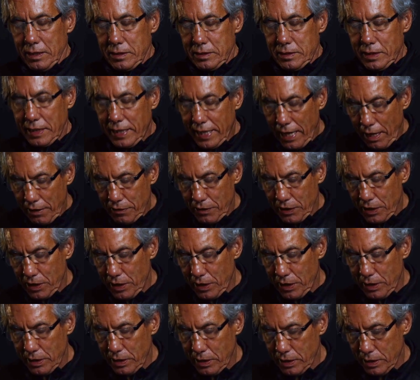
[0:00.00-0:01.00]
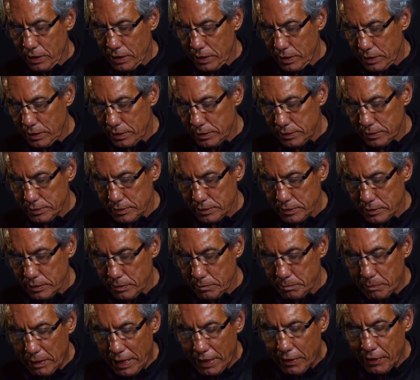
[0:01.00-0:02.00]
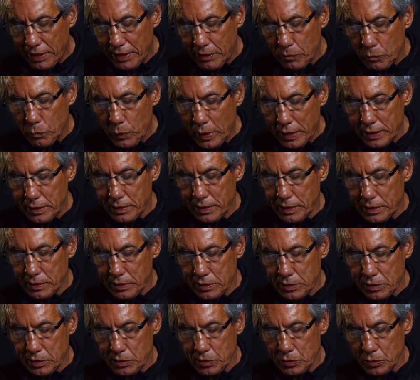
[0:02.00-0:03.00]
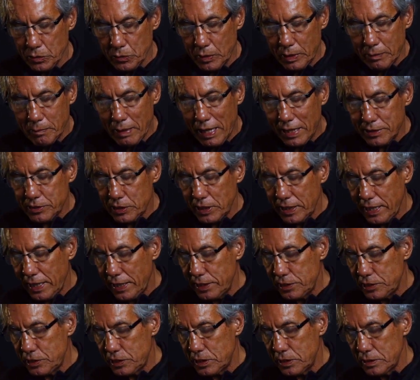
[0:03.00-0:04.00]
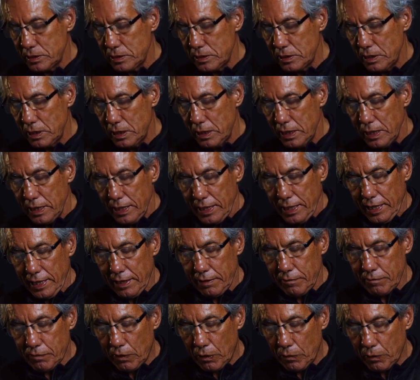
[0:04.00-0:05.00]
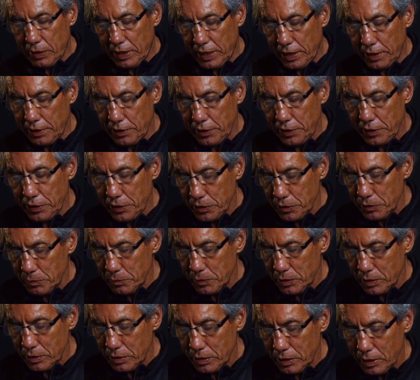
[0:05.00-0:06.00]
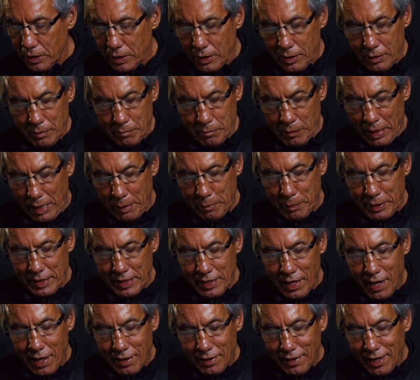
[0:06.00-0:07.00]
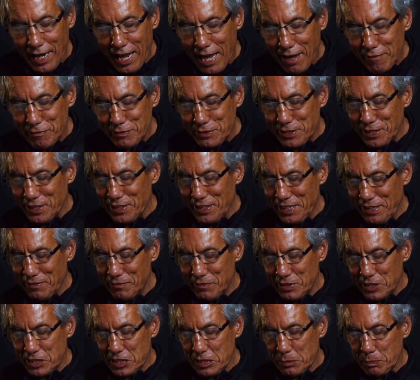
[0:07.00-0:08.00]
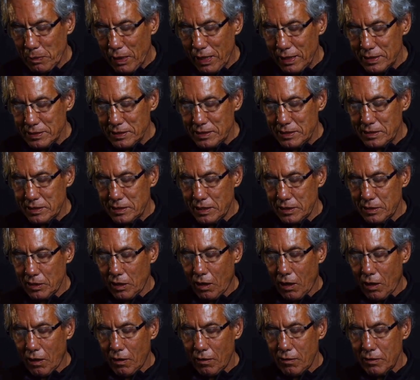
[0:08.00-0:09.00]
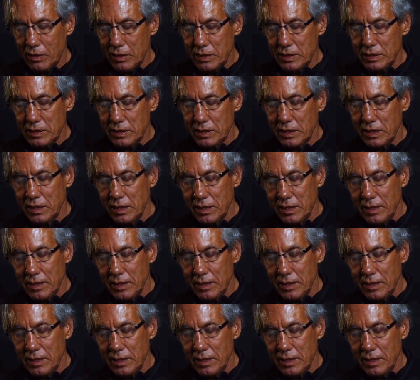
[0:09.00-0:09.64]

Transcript: together, bearing witness through imagination, invoking humor, maybe not laughter, in response to the horrors